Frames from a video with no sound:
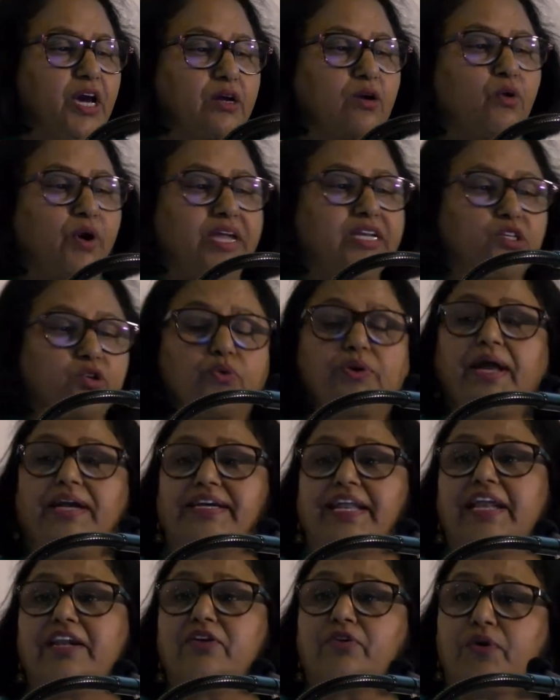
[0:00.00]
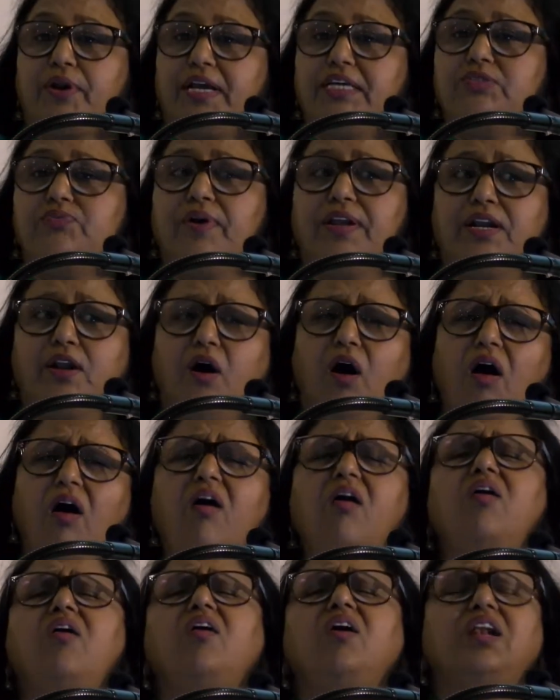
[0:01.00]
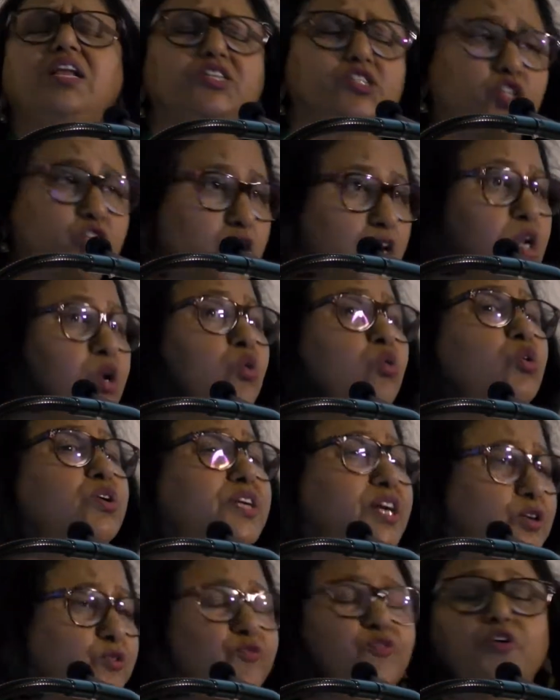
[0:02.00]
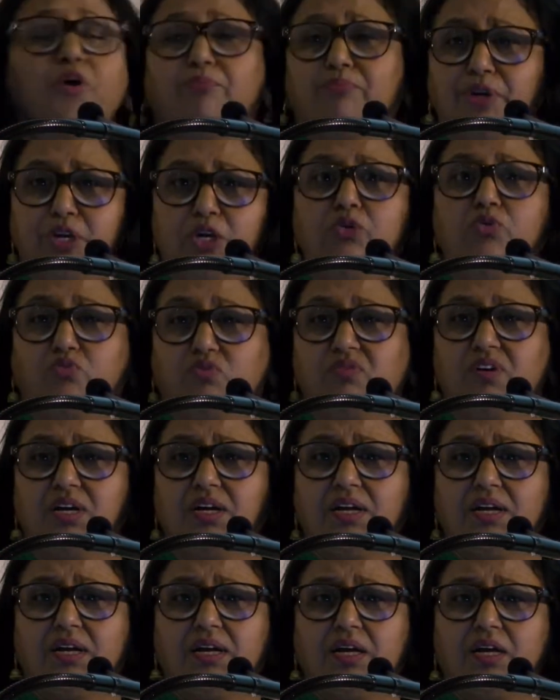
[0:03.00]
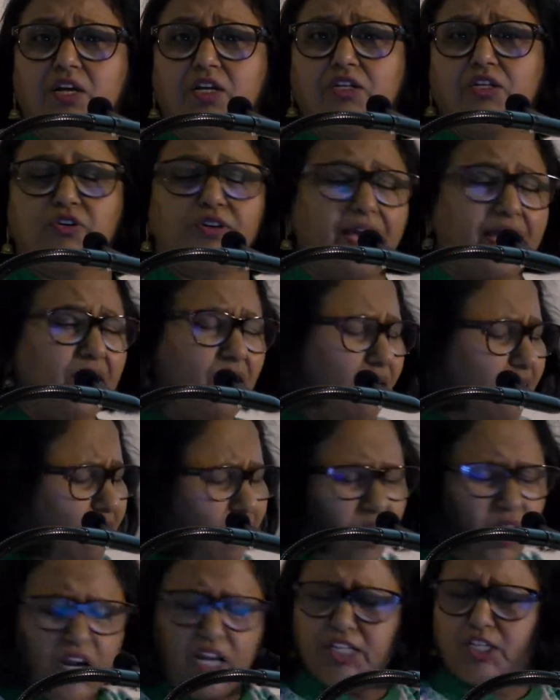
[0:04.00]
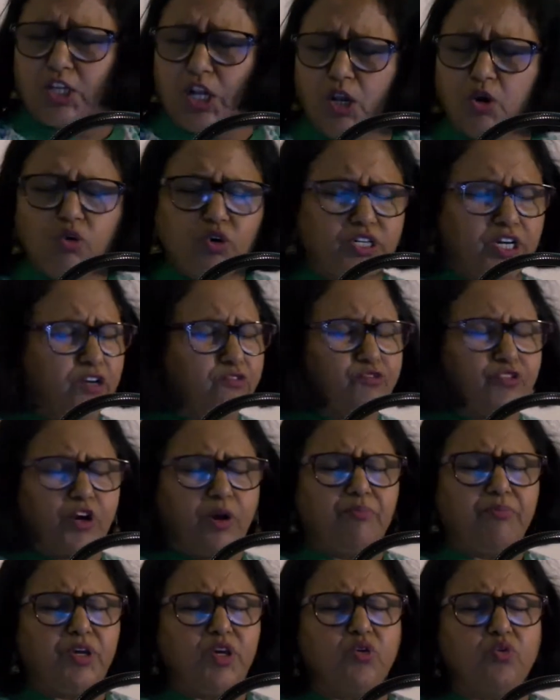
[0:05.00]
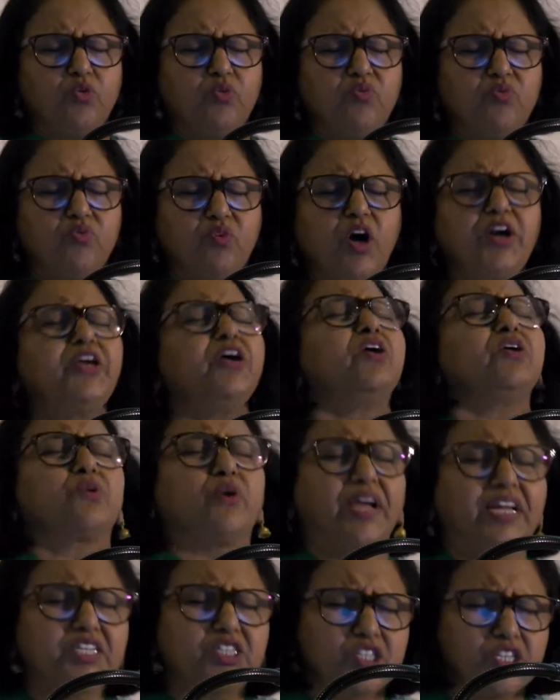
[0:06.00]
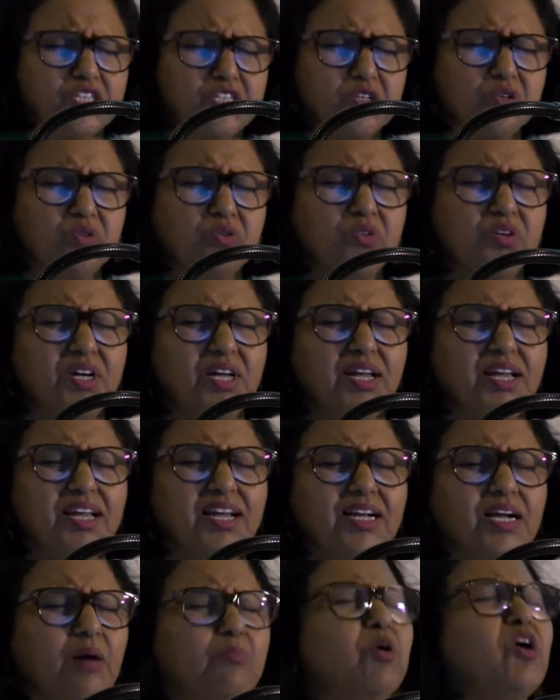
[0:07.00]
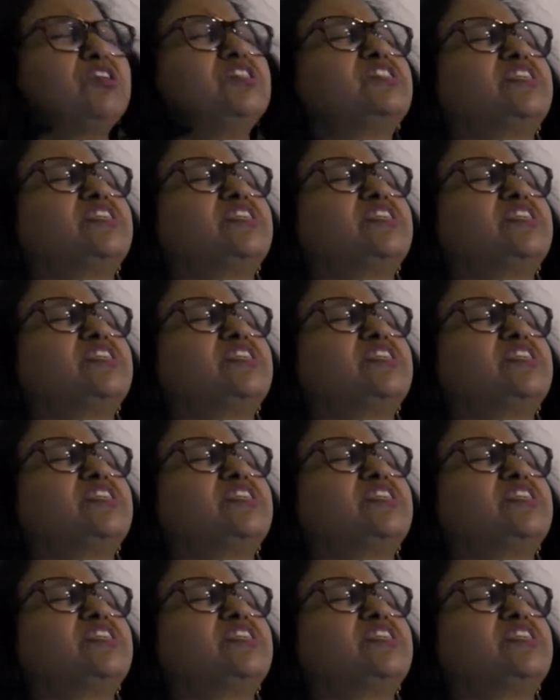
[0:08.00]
are going to get encouraged when all is looted from you? Today, all is looted from you. What are you going to do? Come on,